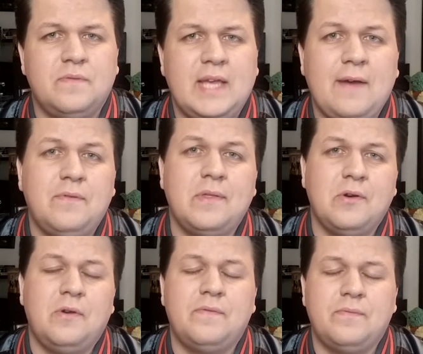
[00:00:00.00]
of the
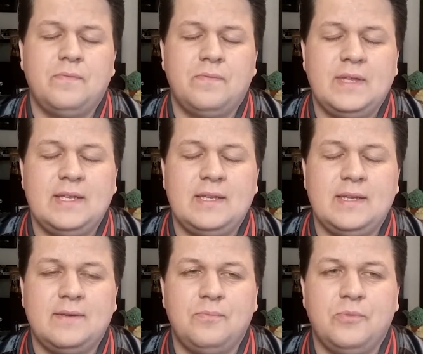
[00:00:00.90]
afterthought of this
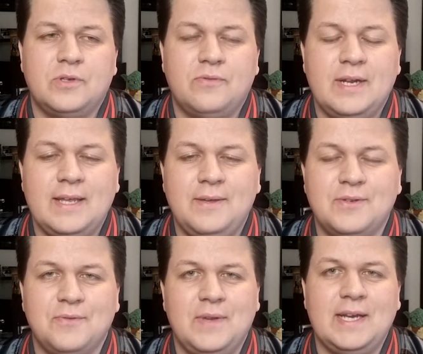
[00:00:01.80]
is what's really
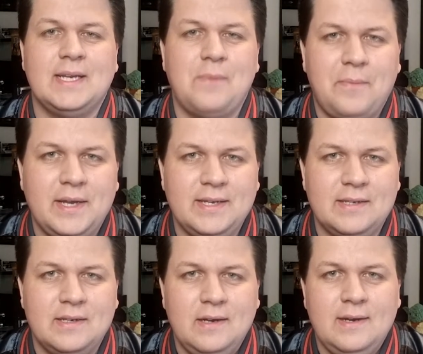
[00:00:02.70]
sort of lingered in my mind
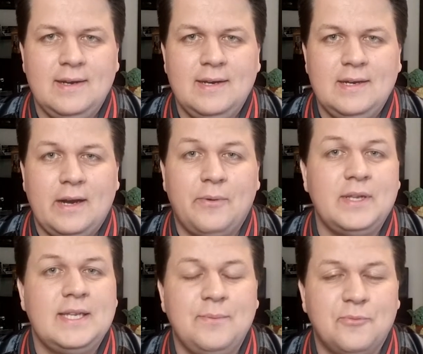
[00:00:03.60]
is, I want
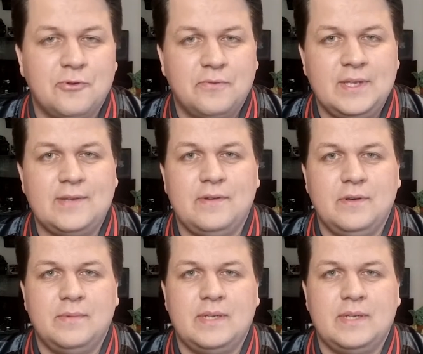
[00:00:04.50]
to see more of these films.